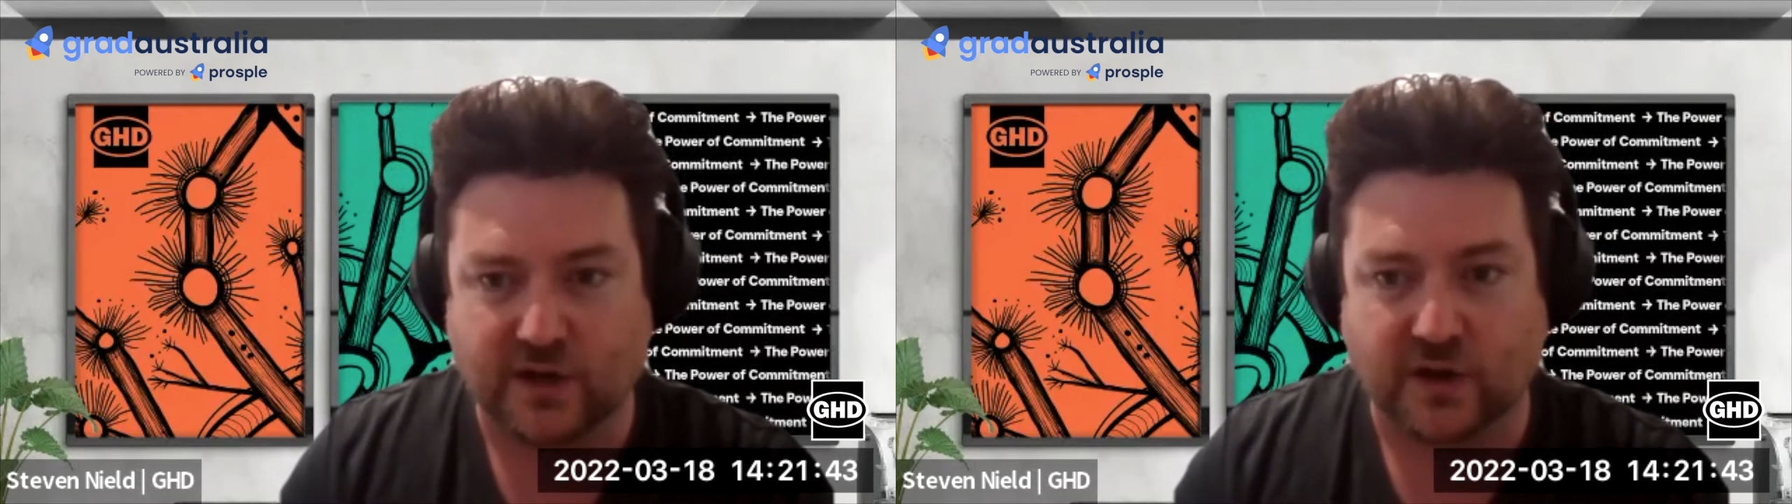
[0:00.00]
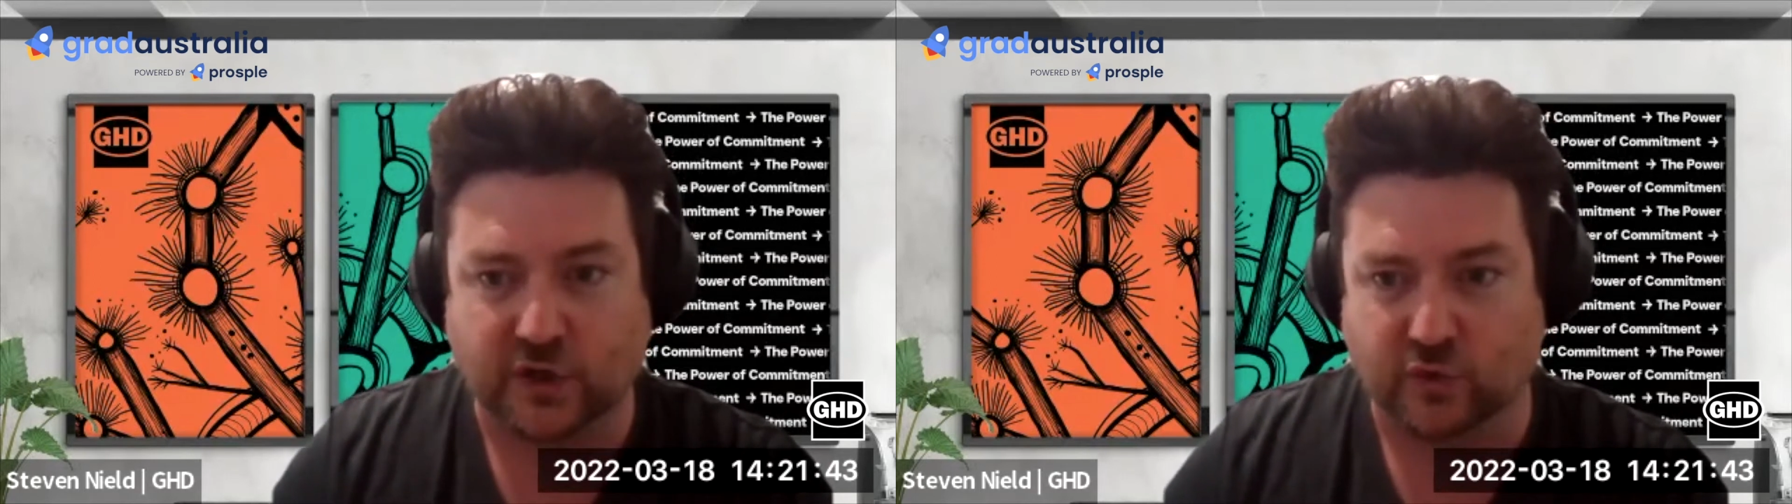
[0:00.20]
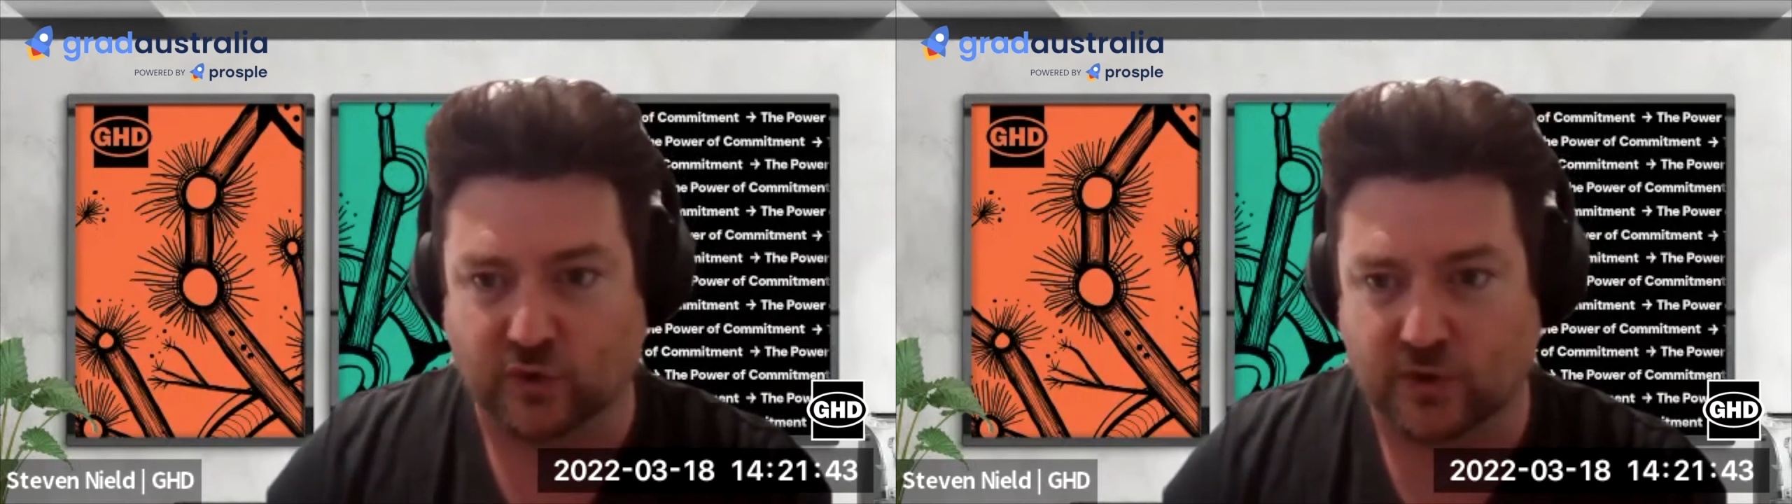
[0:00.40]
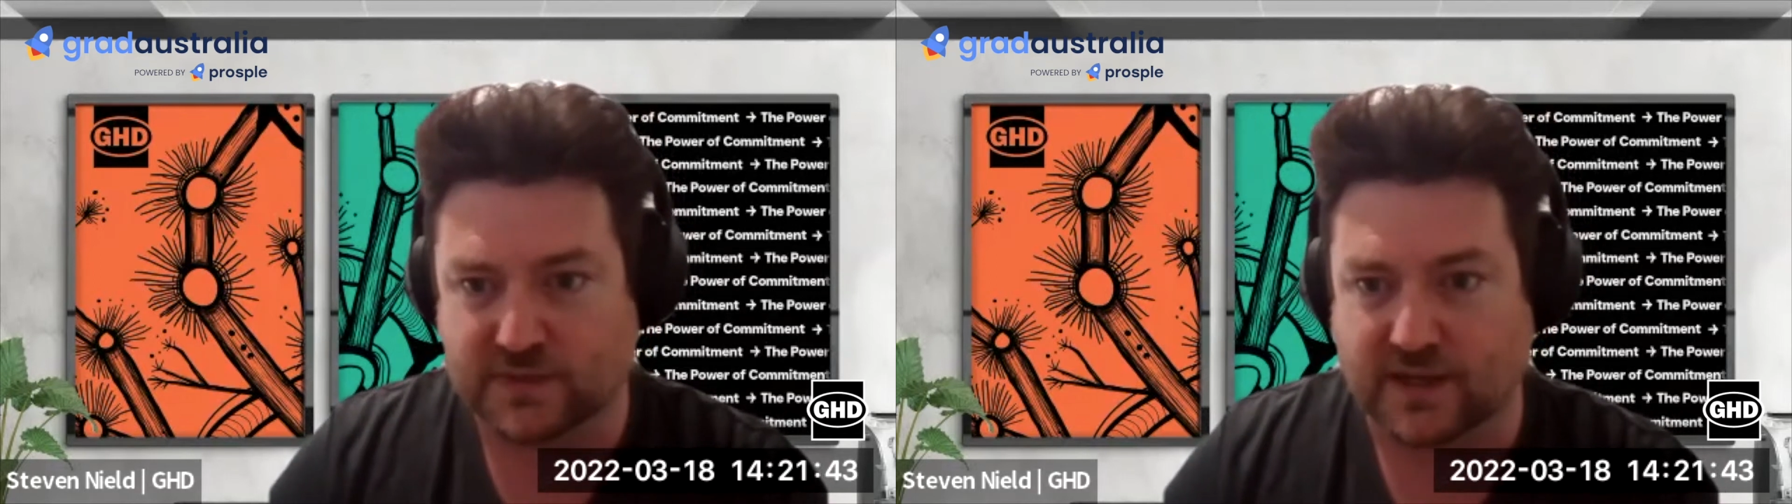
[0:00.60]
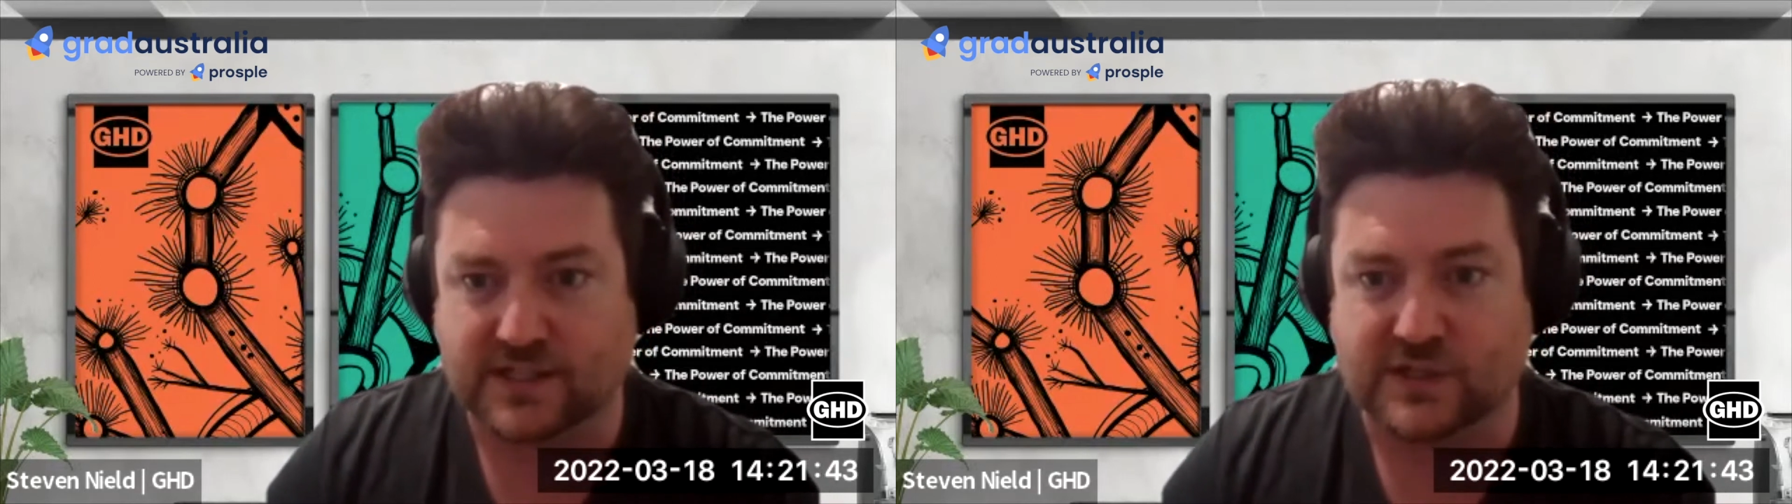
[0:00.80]
kind of group
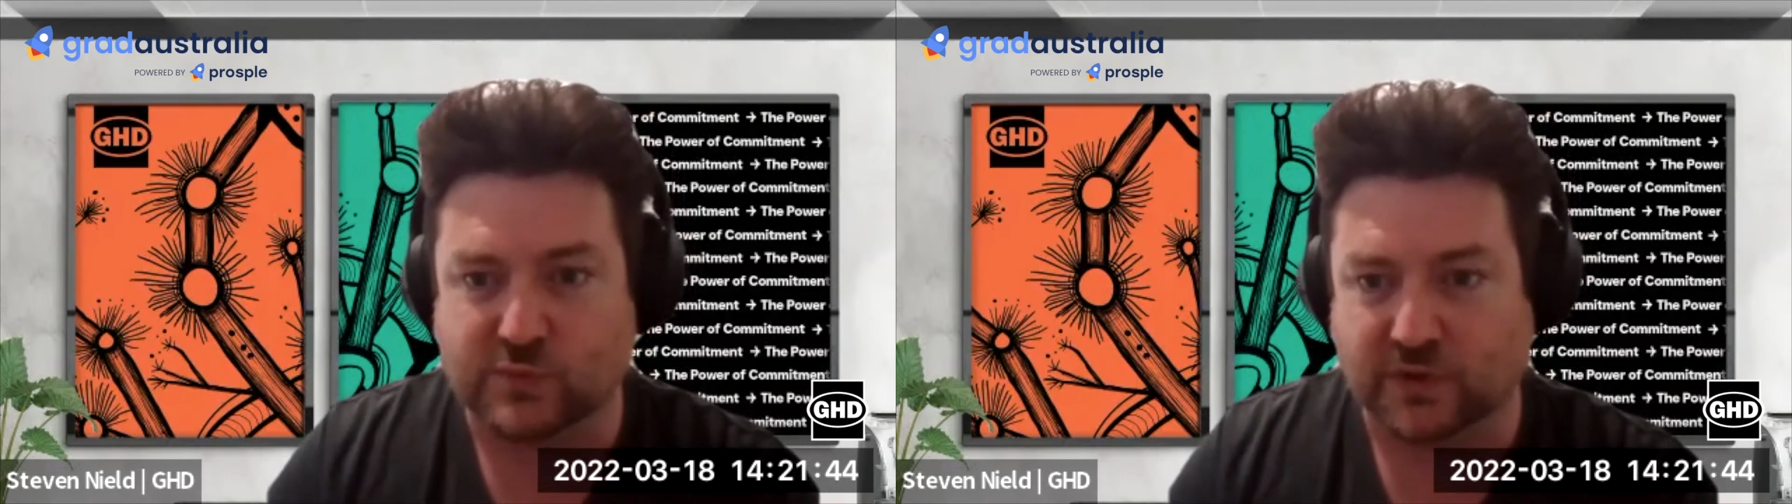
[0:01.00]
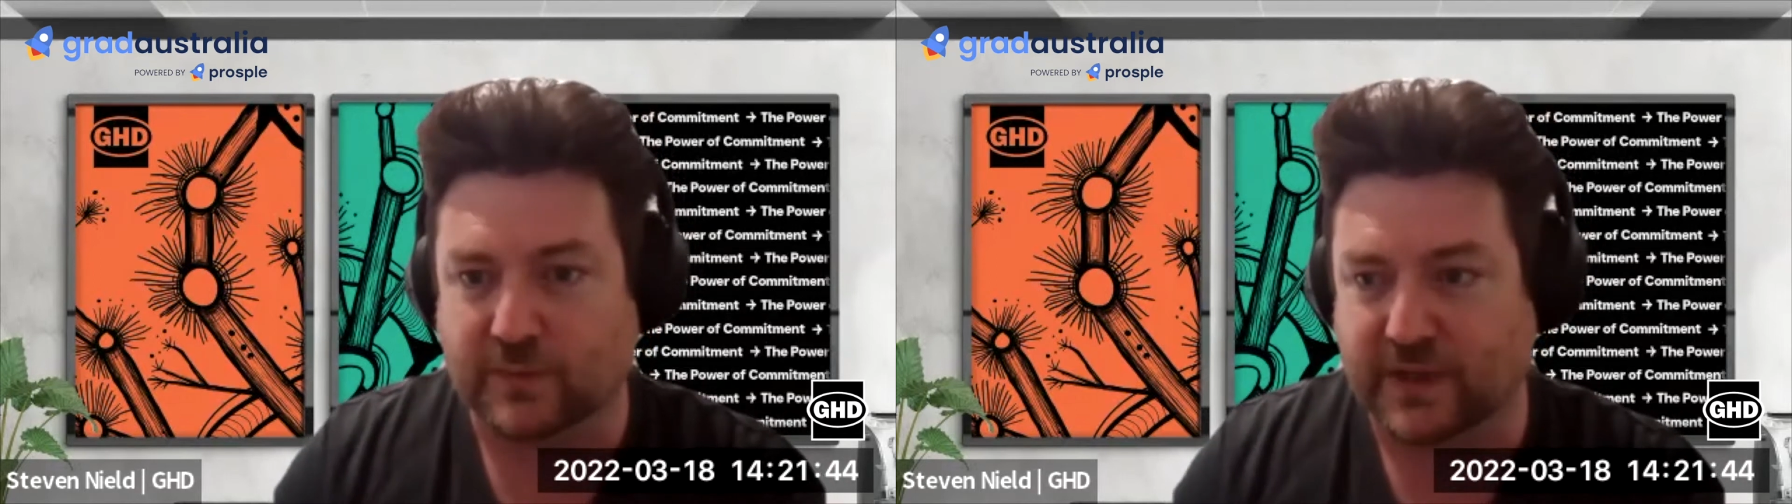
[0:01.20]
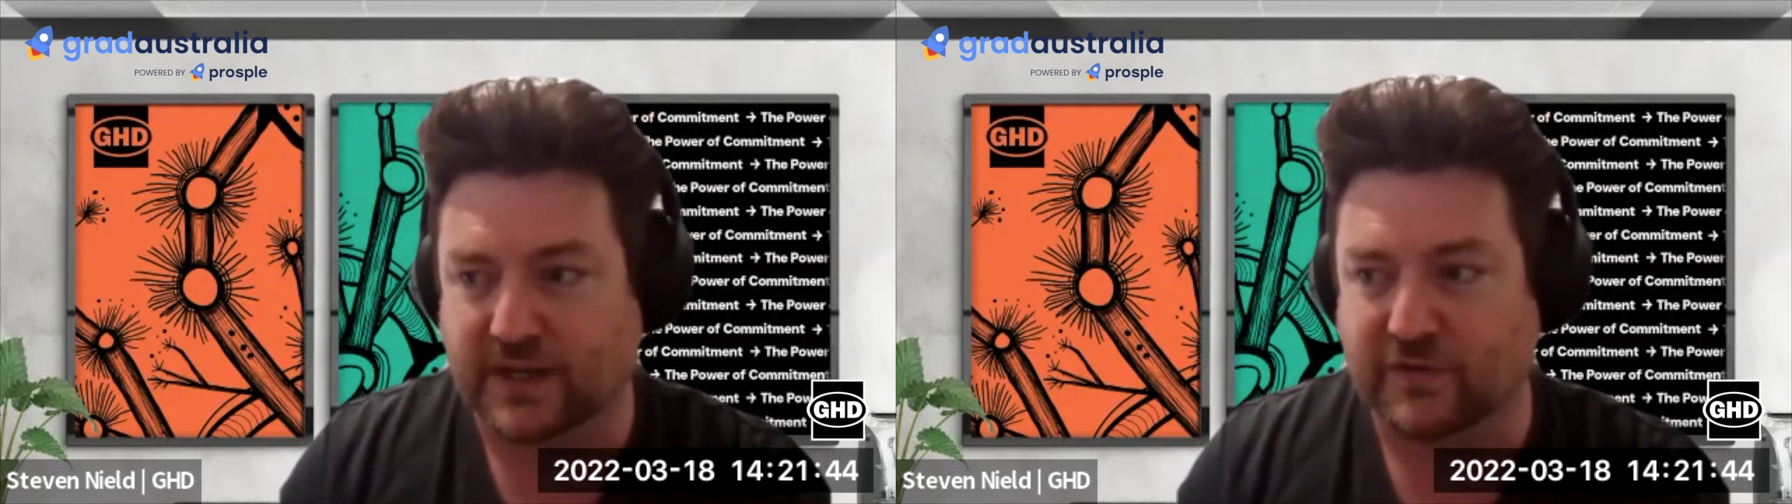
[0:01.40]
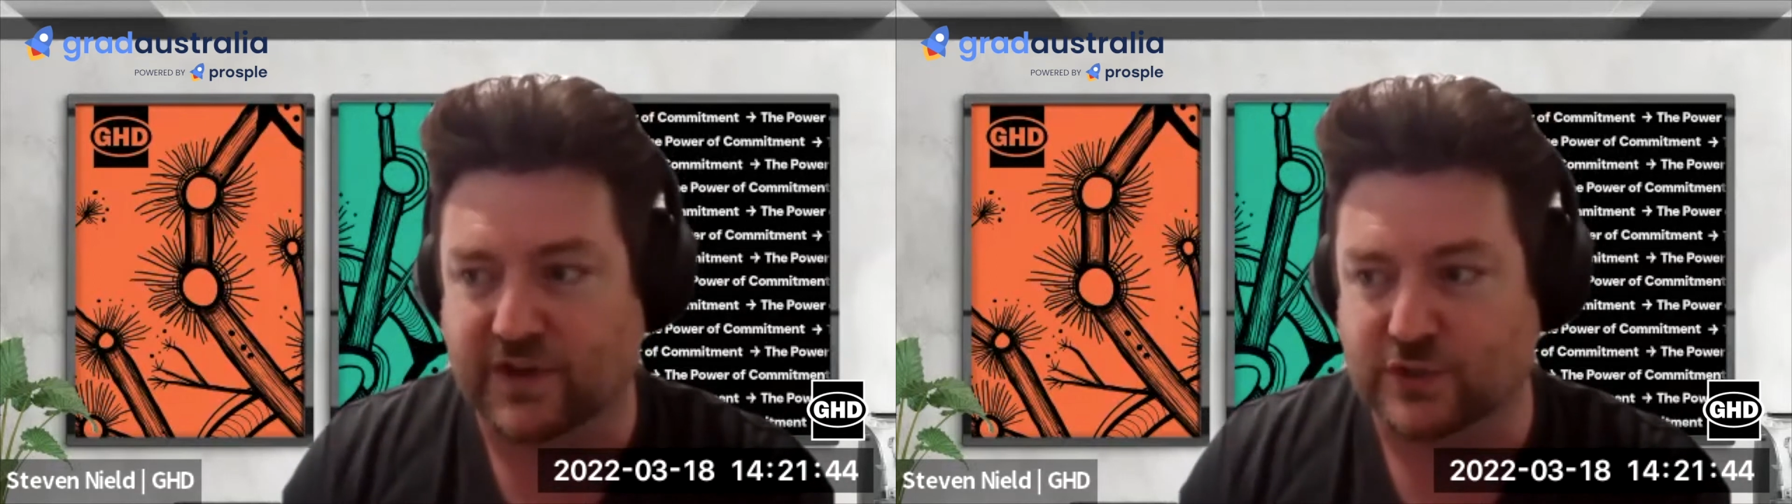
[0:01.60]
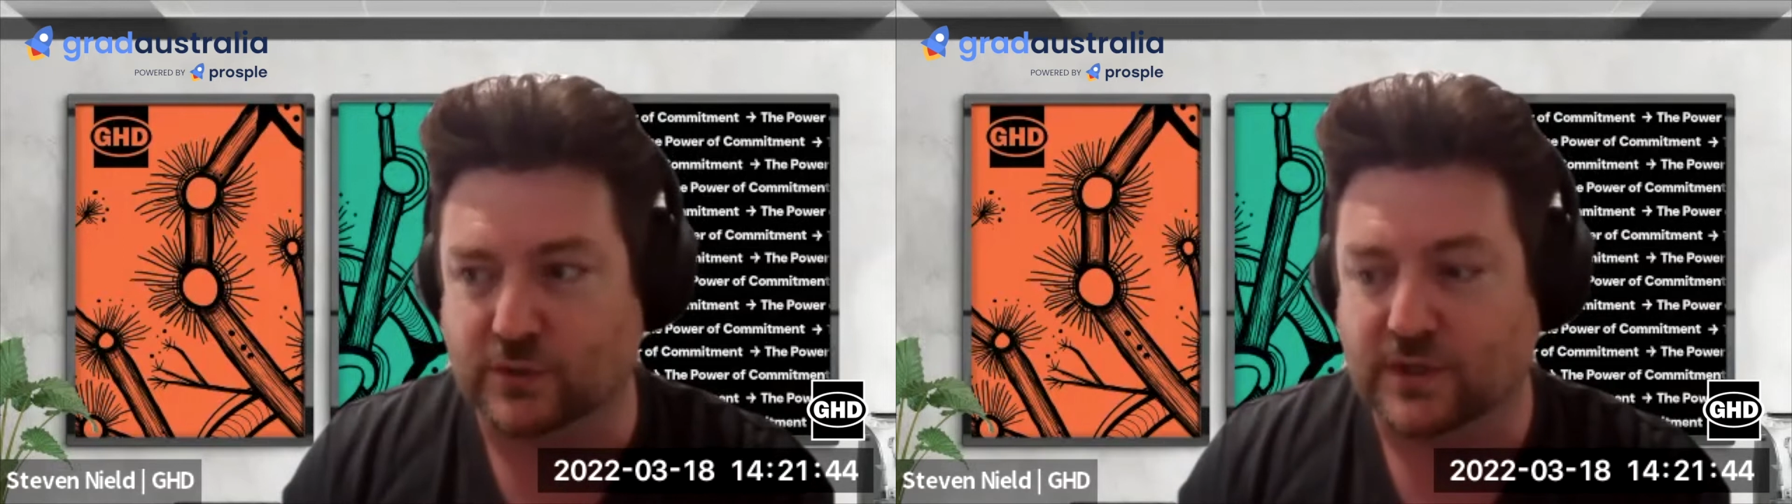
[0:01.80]
task is really
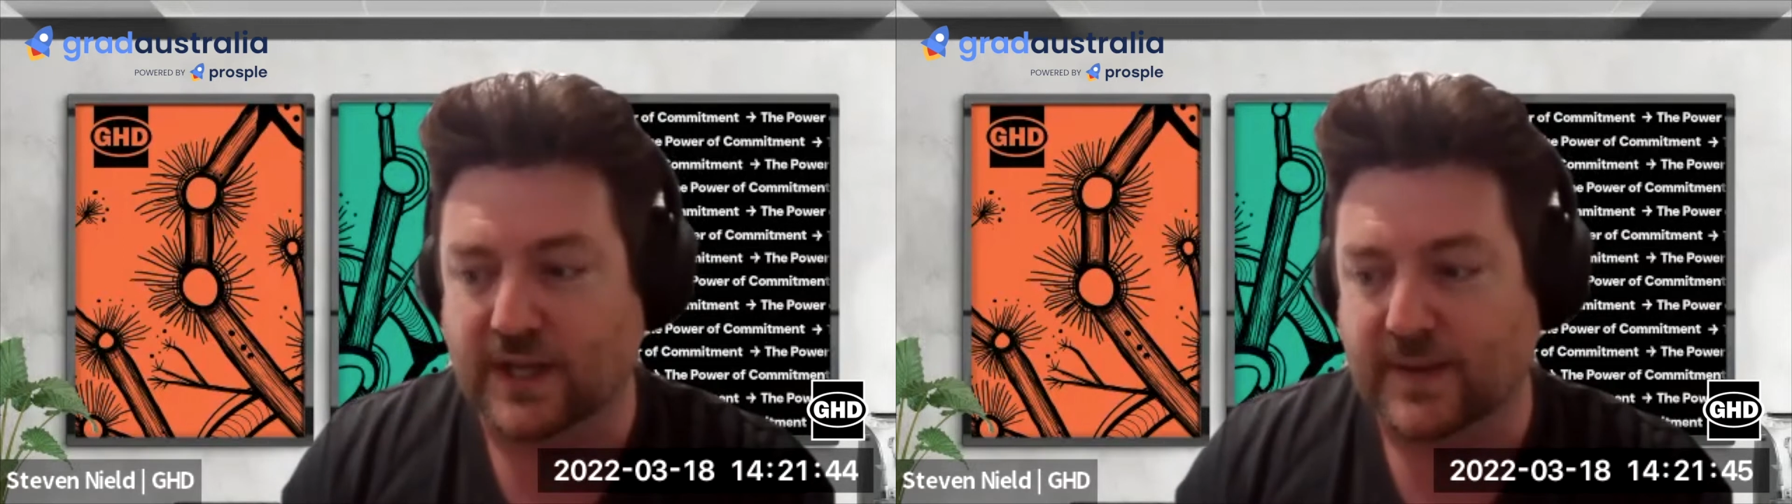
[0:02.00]
beneficial